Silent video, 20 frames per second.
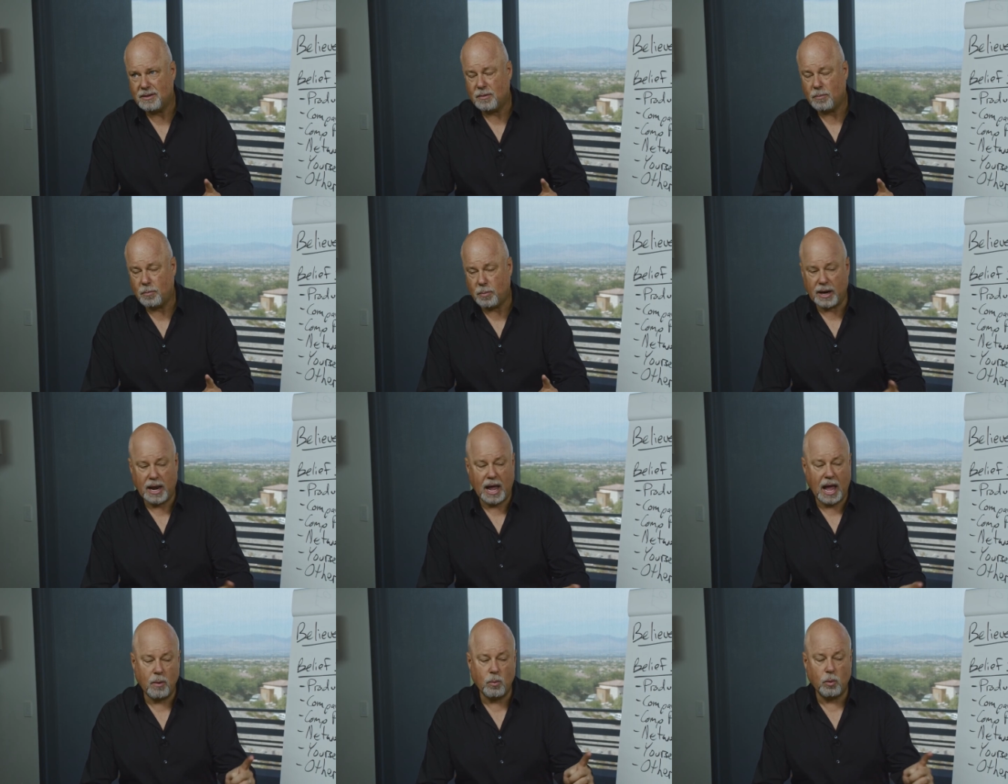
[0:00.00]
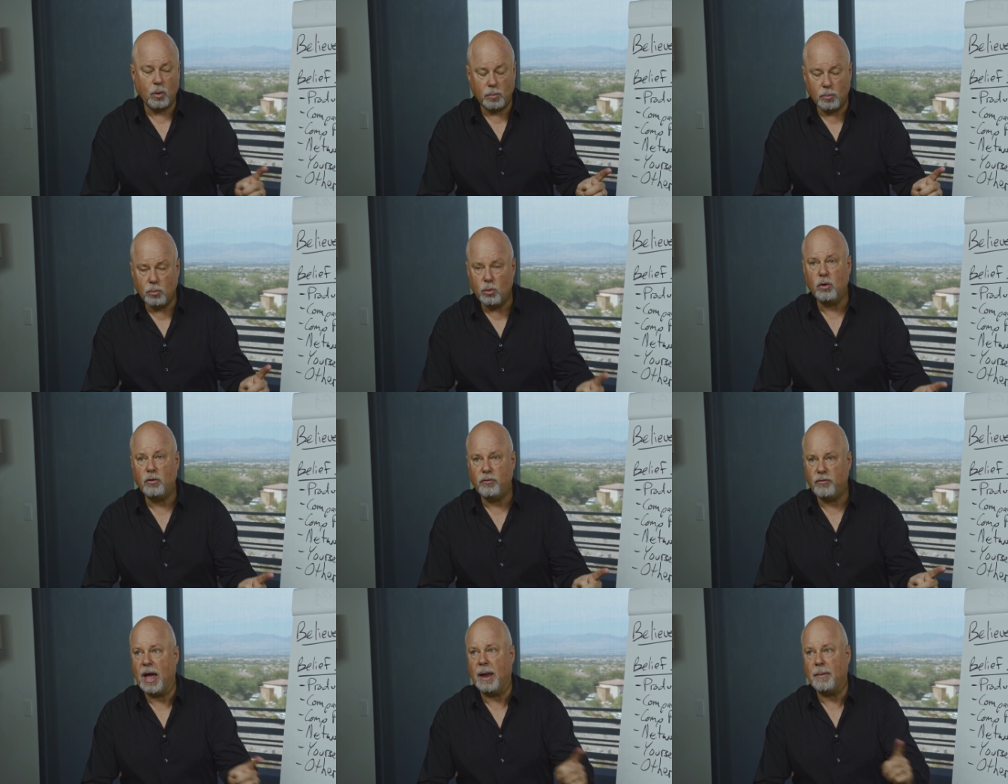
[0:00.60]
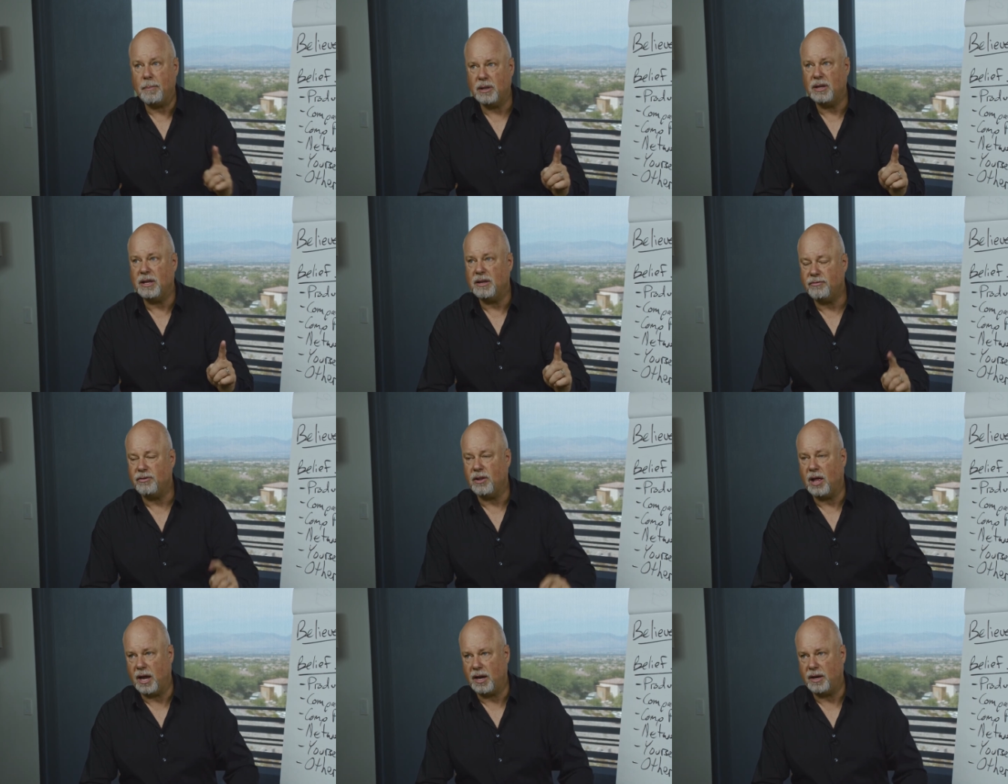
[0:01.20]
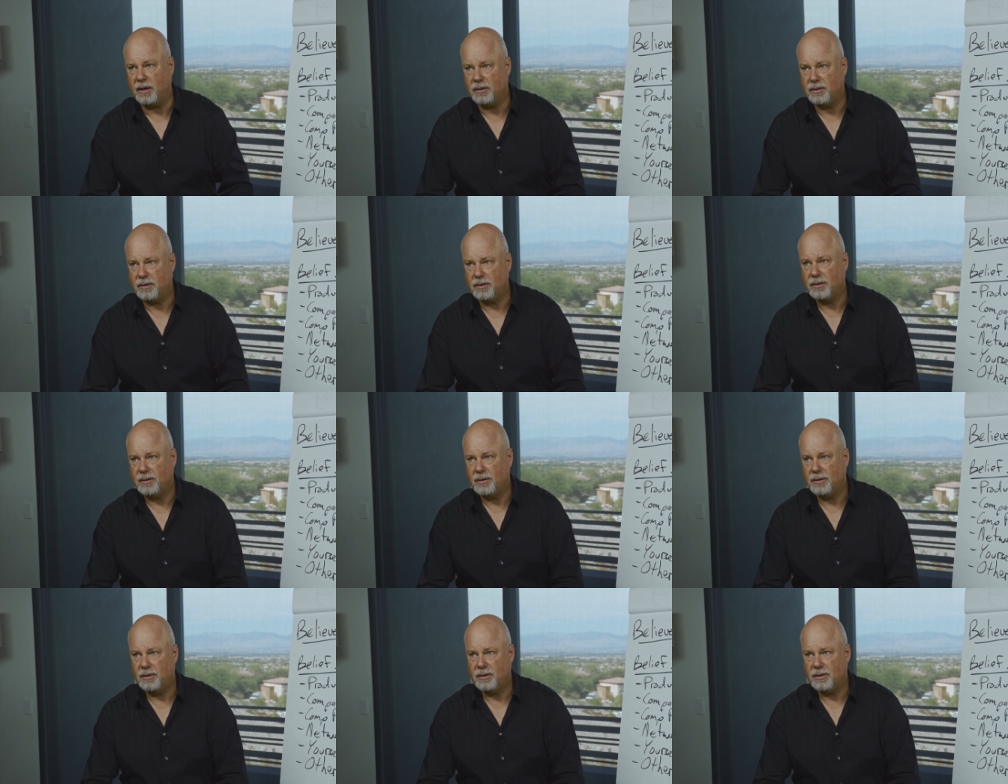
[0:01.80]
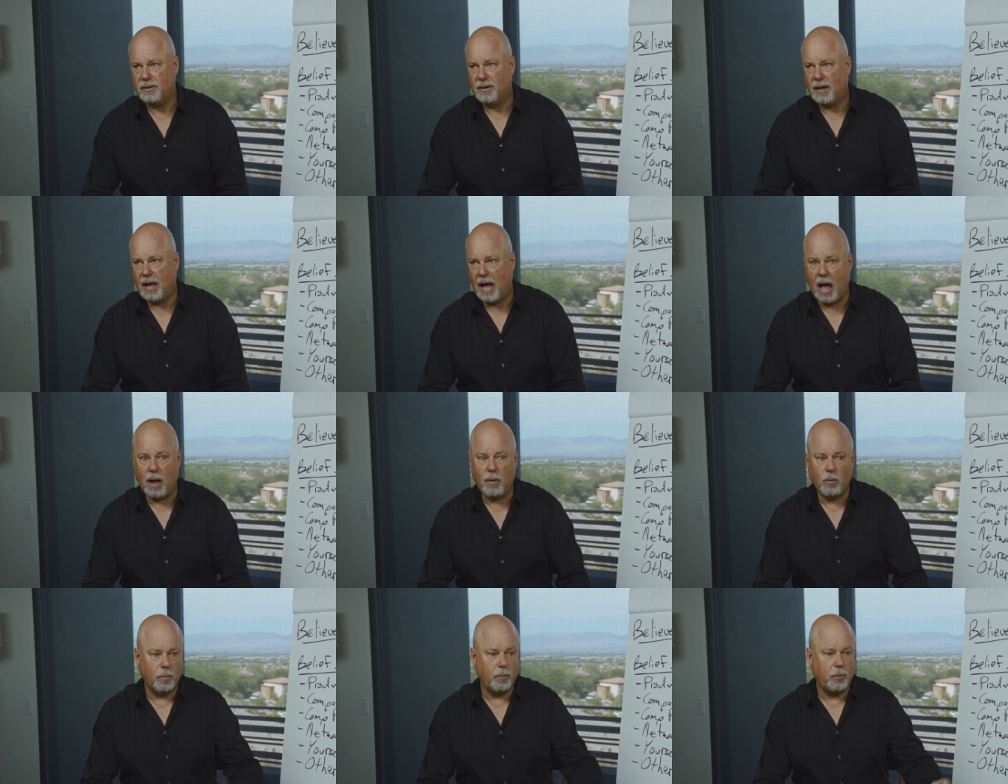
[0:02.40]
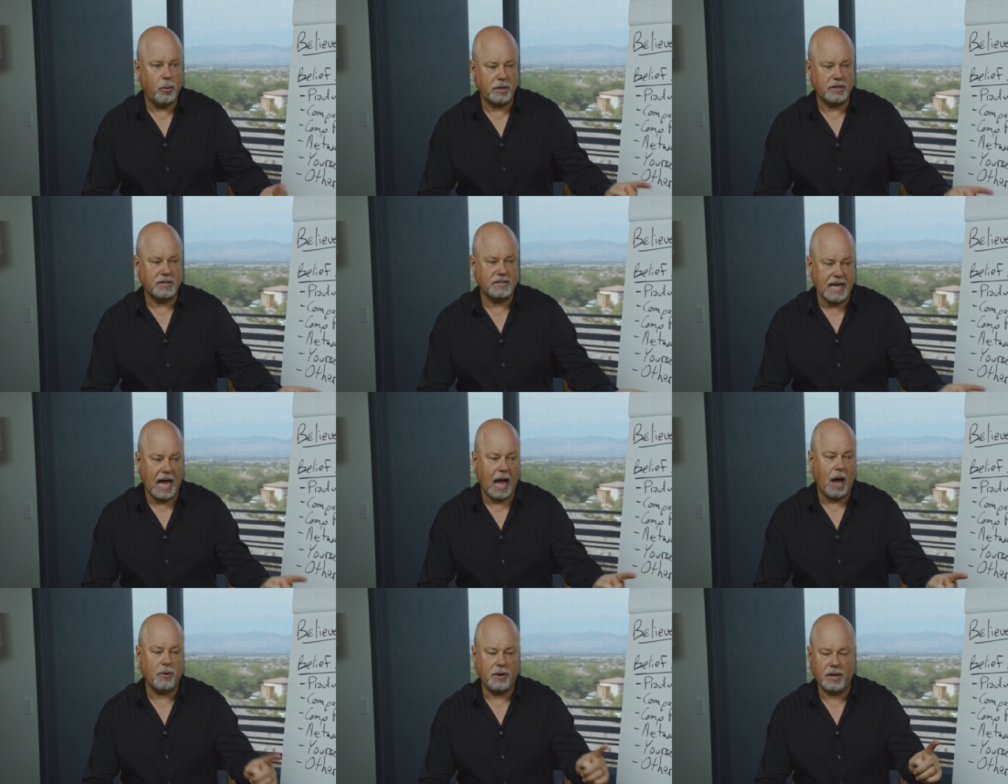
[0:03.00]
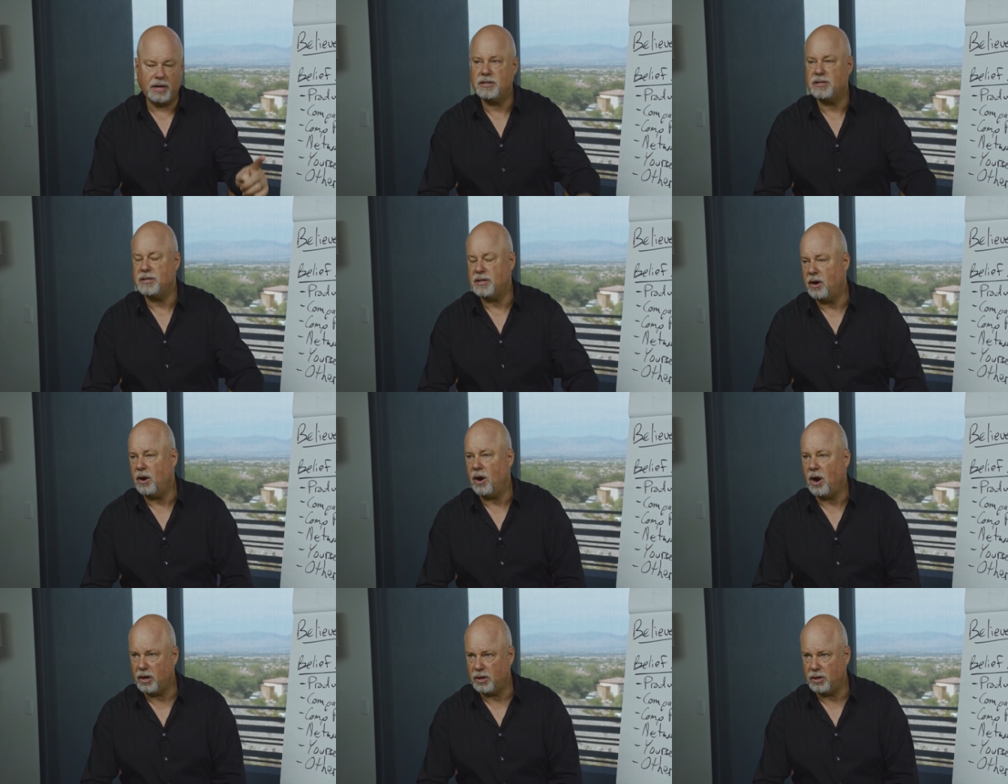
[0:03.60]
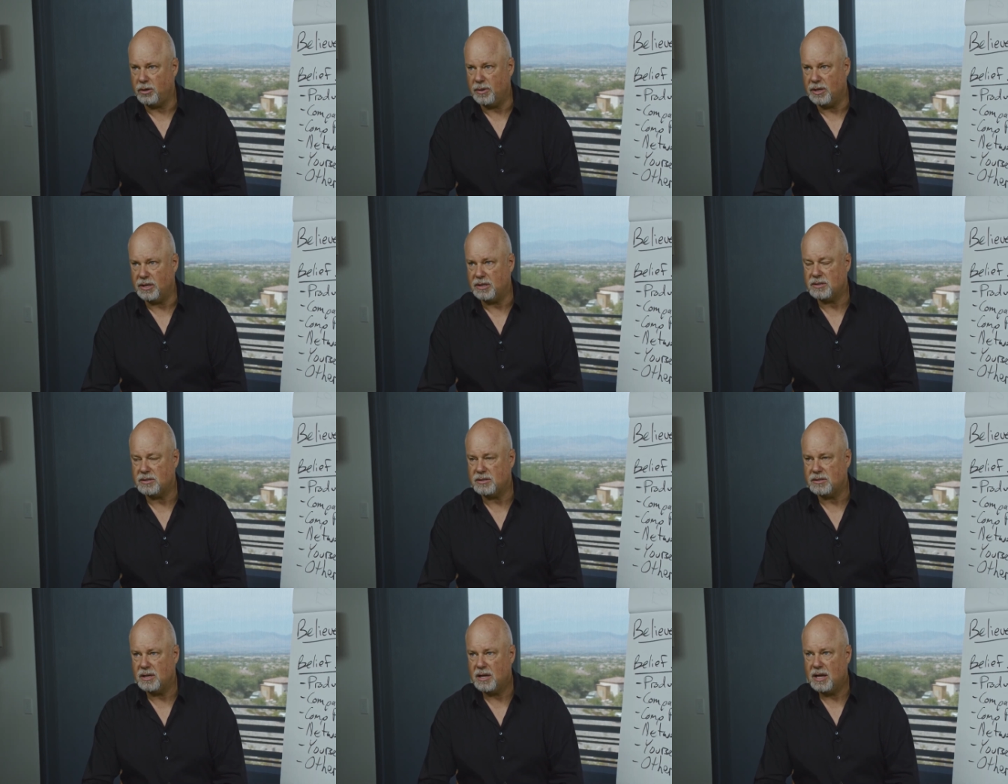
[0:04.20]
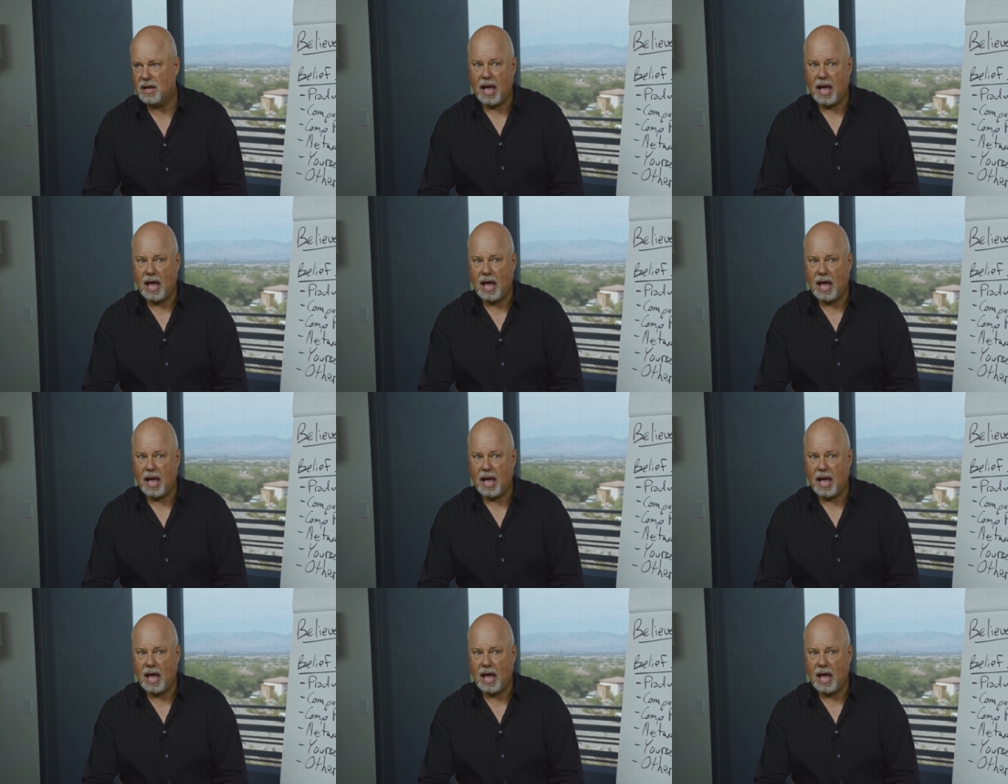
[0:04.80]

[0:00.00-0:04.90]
but I will move that belief line. I will put doubt into their arguments.